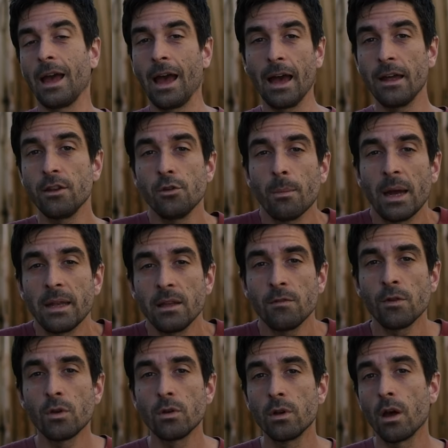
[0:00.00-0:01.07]
and you might
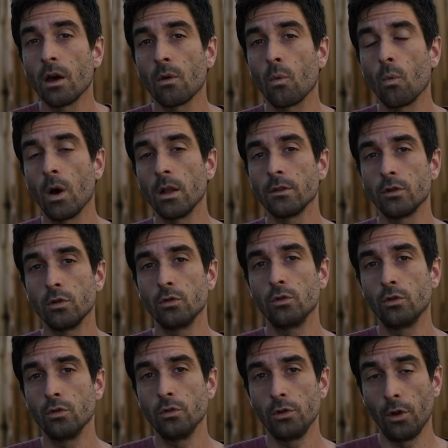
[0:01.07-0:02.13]
even not want to
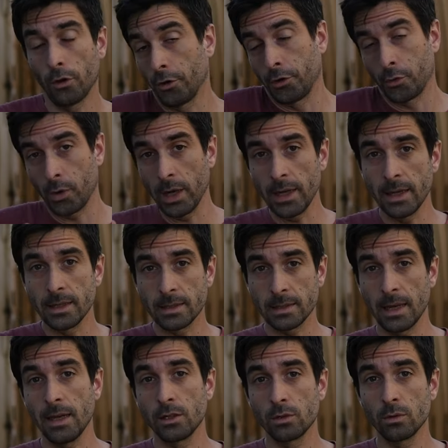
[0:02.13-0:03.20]
do your training
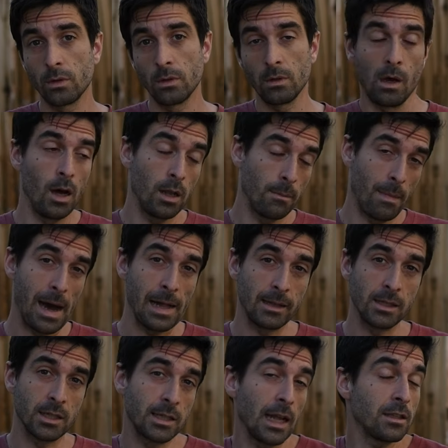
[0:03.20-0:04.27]
schedule on
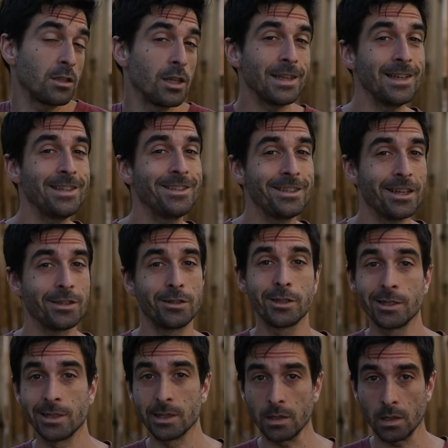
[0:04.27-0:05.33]
mileage. That's the easiest
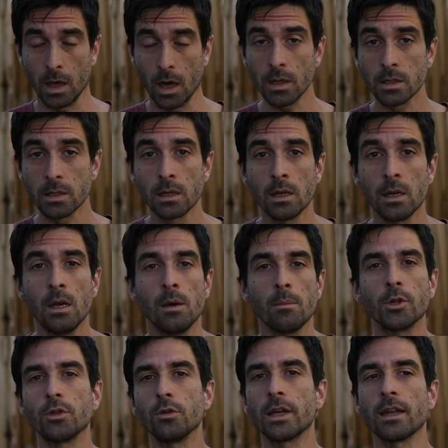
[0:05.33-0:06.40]
to discuss,
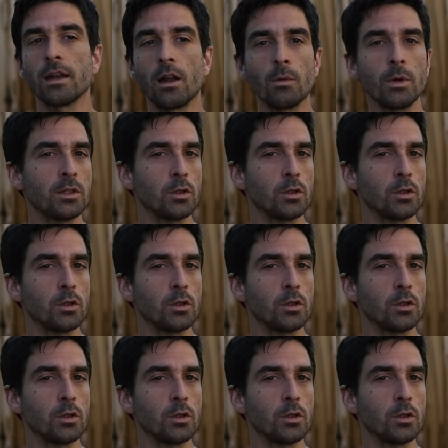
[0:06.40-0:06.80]
but you can always do